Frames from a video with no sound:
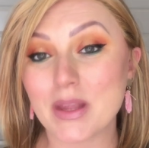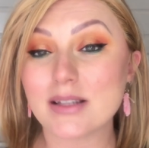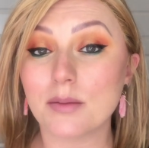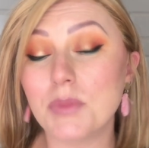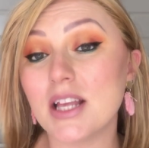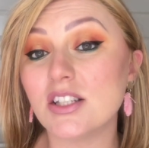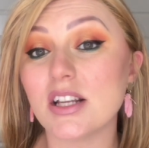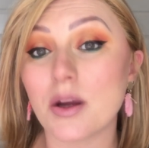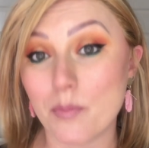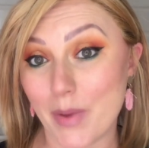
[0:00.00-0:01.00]
something
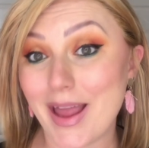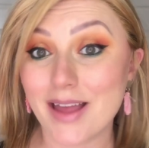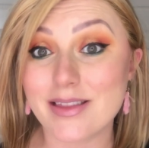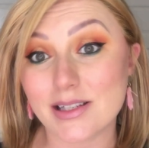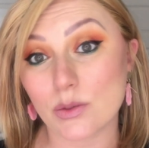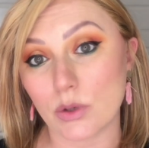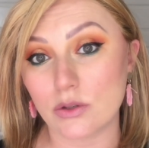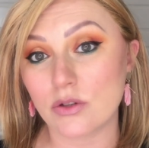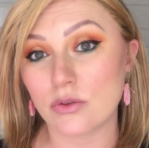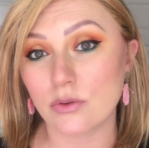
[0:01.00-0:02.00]
to compare this one
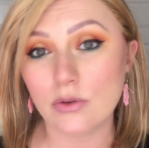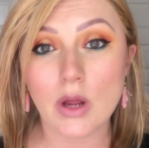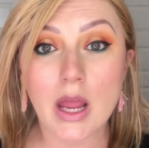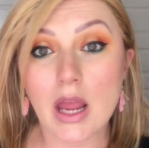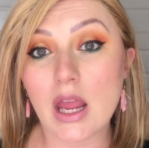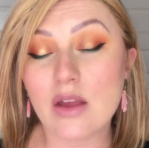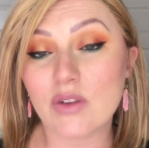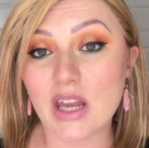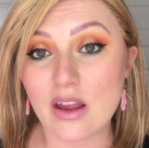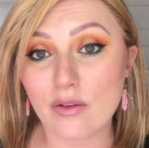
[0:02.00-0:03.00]
to,
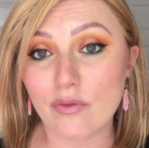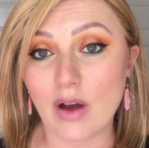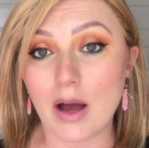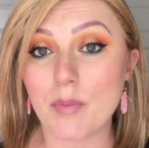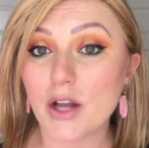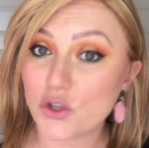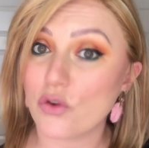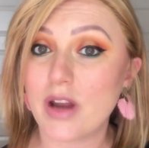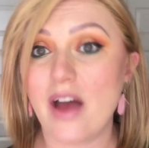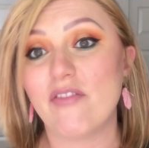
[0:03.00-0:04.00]
even if I
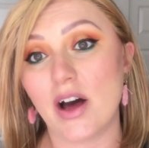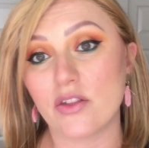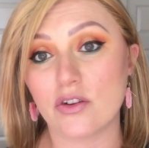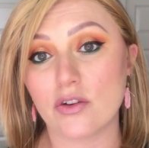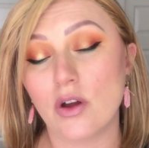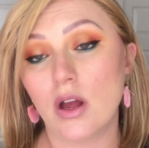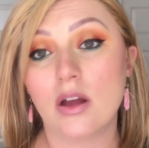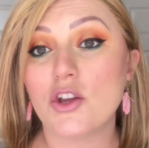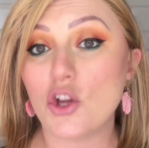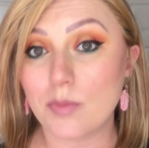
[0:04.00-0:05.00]
don't have other
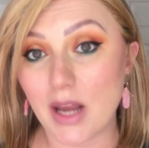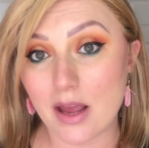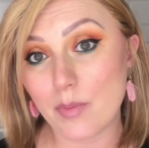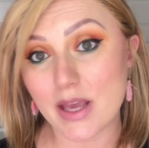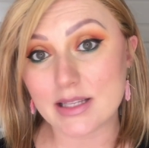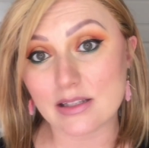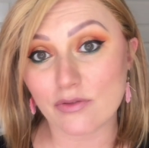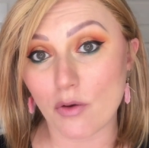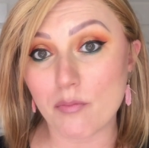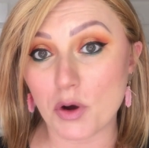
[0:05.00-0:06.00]
human hair pieces
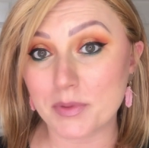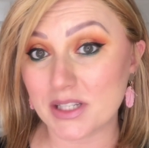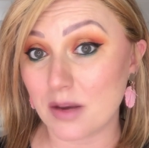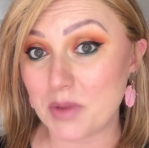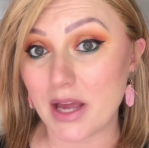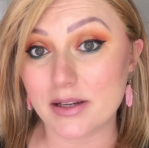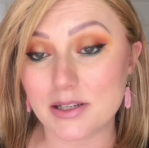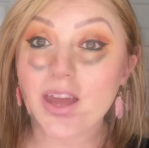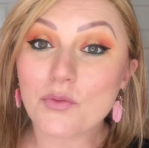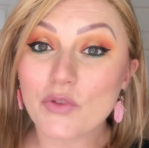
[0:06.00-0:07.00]
from Belle Madame
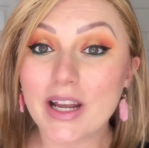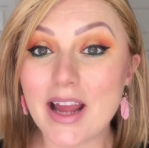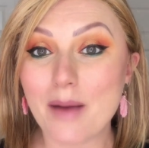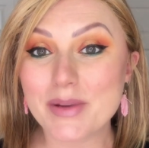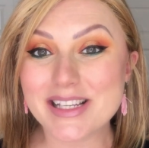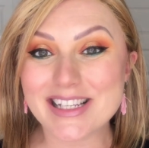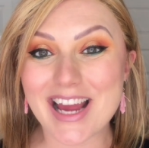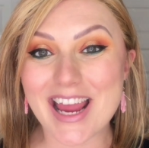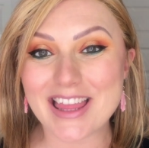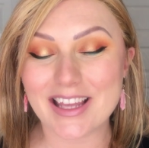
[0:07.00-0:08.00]
yet. And I'm really happy
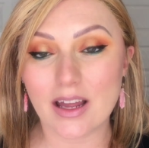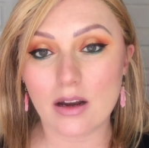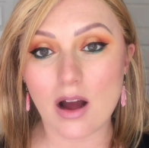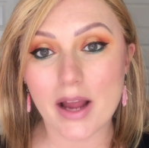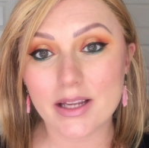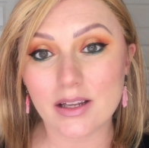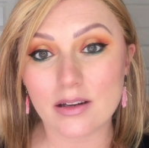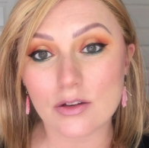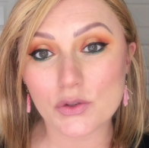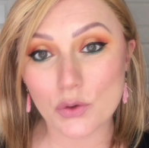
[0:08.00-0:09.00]
today that I
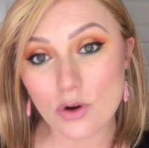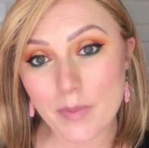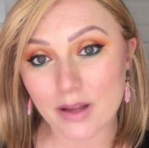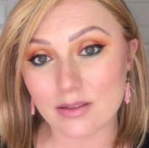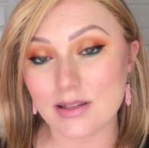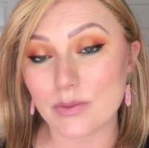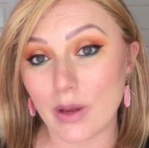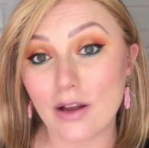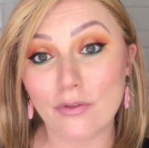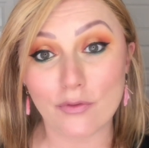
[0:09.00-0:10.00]
can talk about this
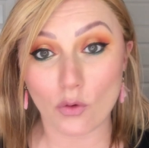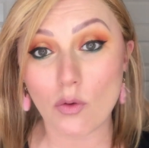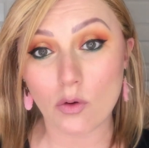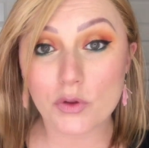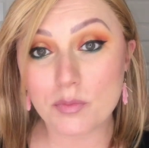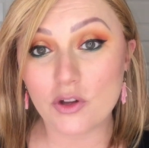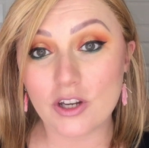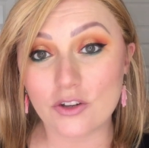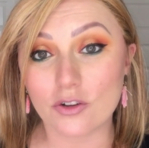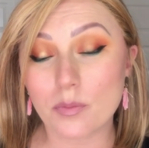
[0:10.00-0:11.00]
wig for the
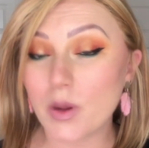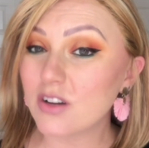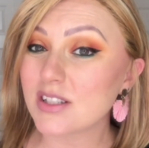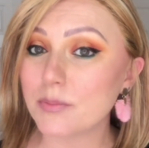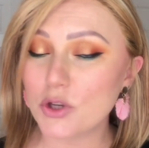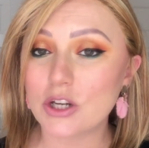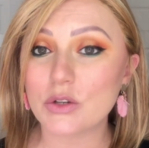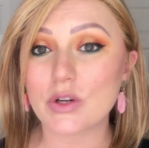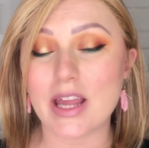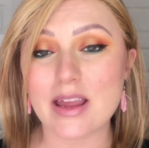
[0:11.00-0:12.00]
Beauty Nook because the Beauty
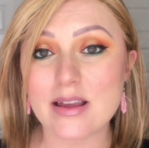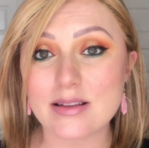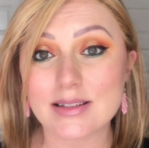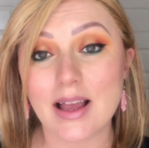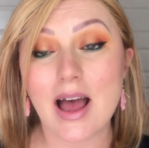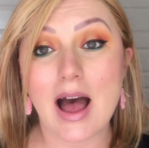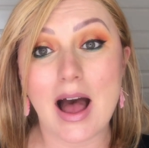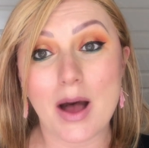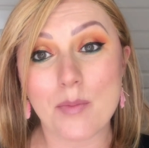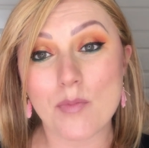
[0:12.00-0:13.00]
Nook is
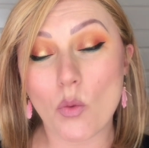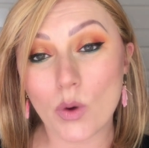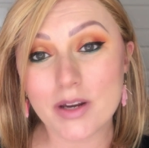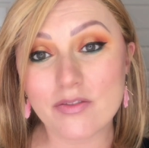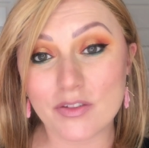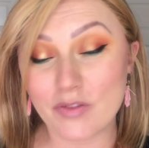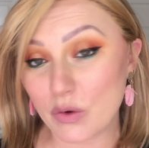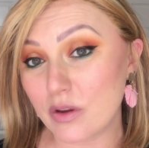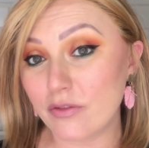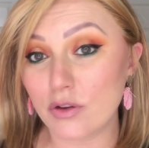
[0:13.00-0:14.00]
one of the
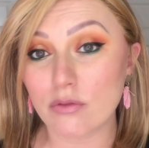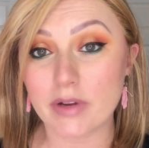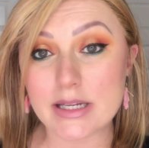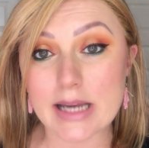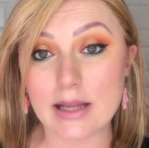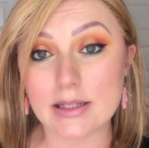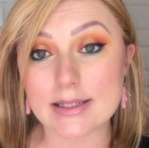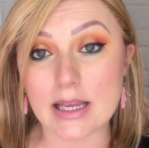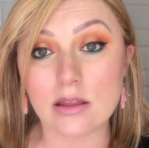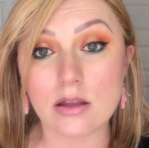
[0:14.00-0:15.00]
very few
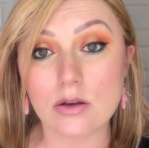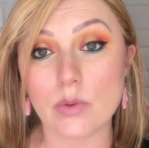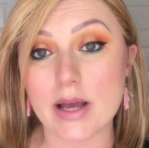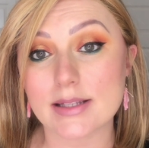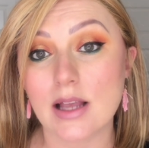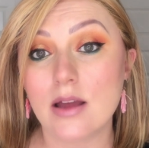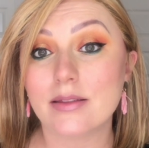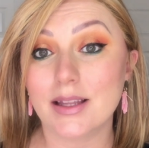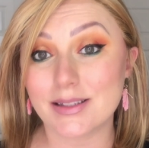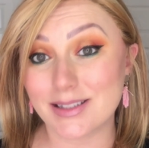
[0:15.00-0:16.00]
retailers in the US
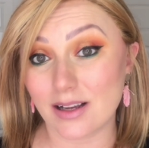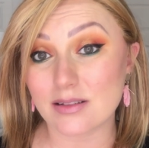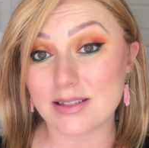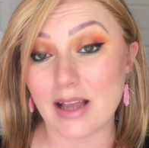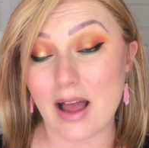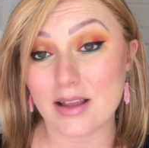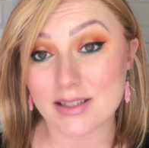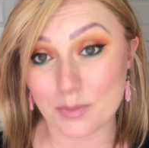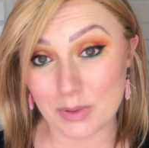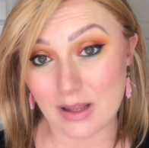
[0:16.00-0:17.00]
that does
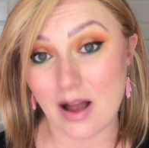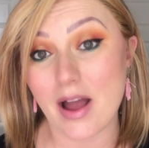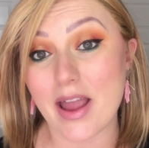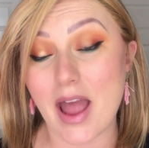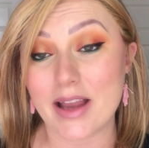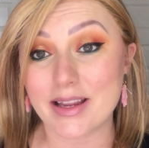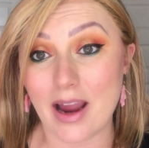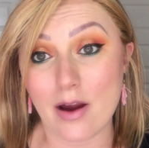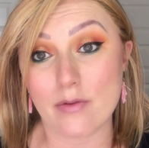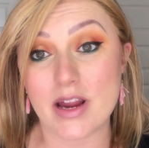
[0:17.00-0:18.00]
supply and
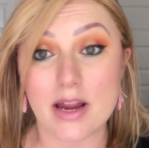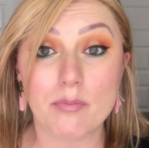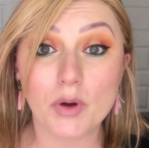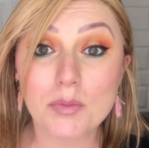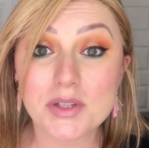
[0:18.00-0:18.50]
carry Belle